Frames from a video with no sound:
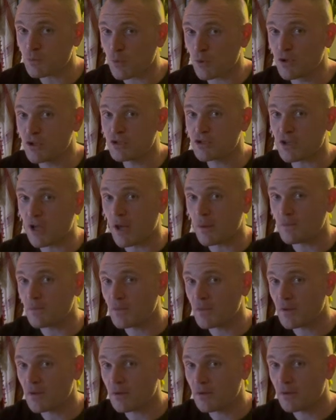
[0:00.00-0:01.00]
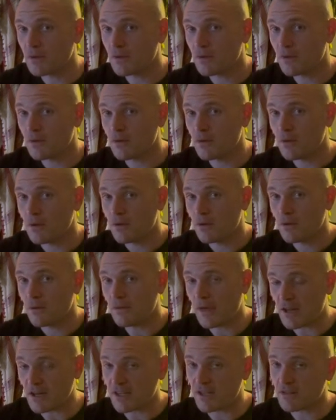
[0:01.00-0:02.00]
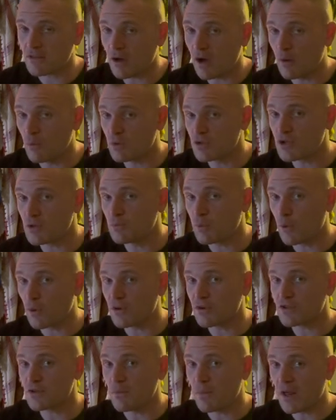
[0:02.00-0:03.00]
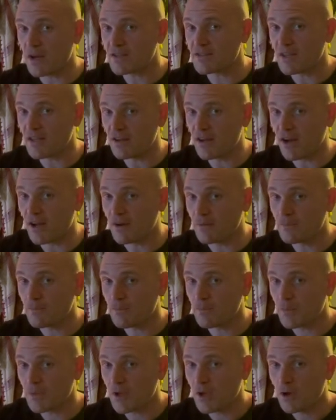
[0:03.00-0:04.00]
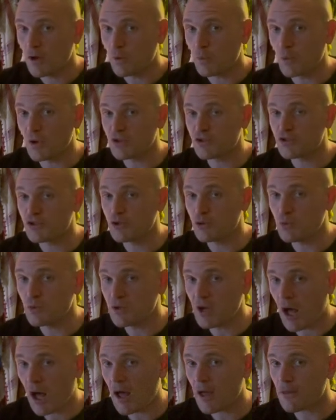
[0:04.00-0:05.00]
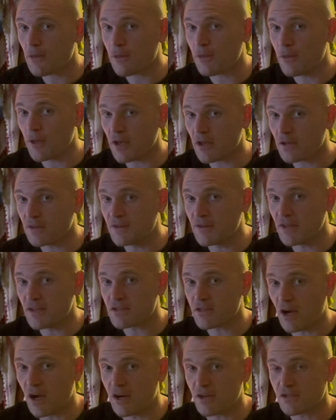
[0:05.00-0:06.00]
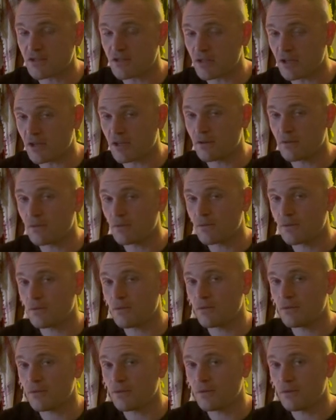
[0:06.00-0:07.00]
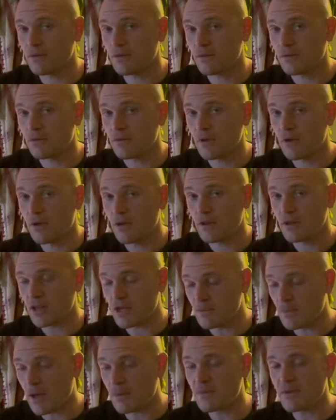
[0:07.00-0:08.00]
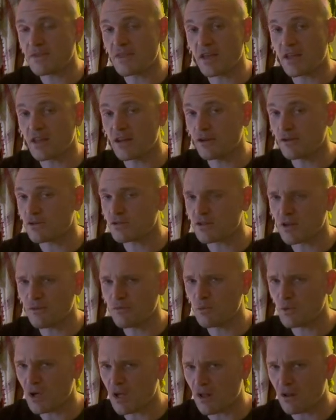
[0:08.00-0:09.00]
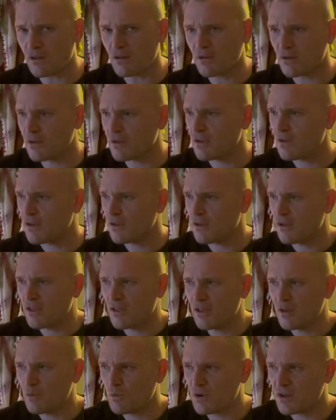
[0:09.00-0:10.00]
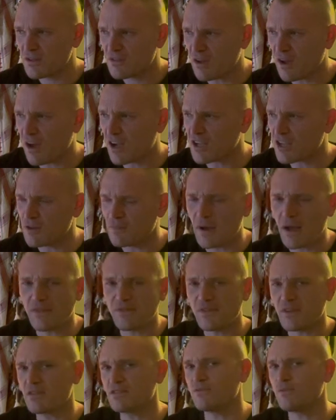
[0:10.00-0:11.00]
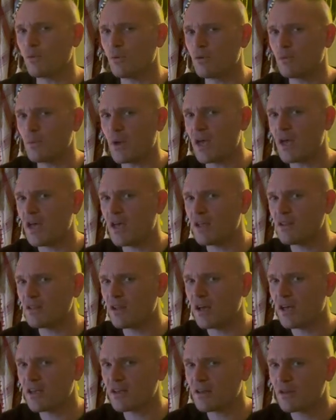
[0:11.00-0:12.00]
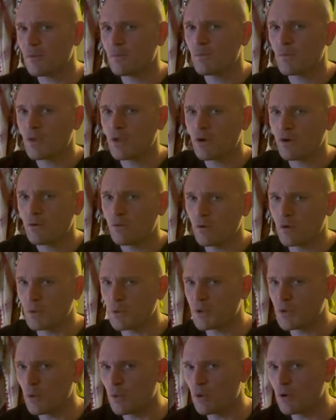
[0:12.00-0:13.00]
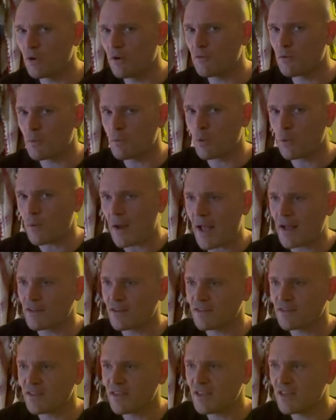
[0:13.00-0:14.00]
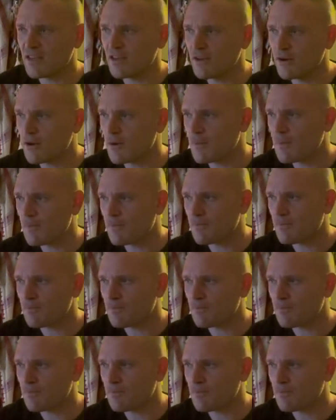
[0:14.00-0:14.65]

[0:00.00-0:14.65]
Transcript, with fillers: precept that he thought was important to meditate on was do not think dishonestly. Now you might be thinking to yourself, Will, what are you talking about this for, man? Like, what are we going over morality here?